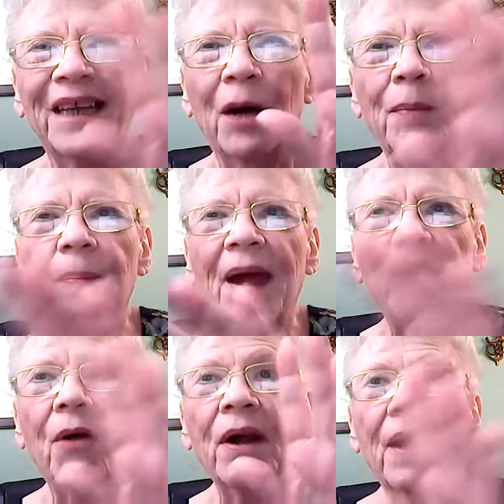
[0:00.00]
I'll be
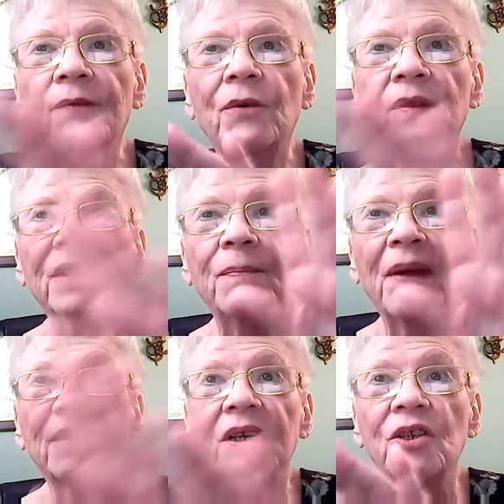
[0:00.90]
back right after this
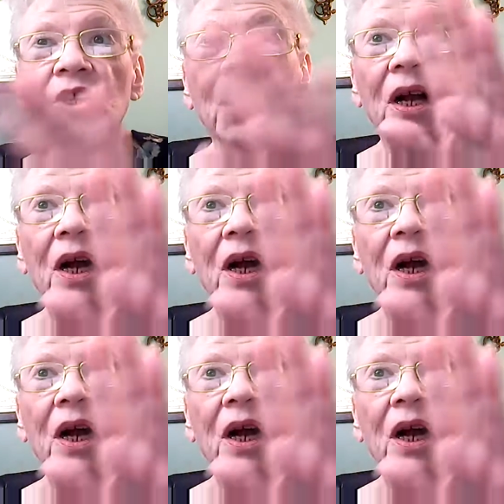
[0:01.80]
message.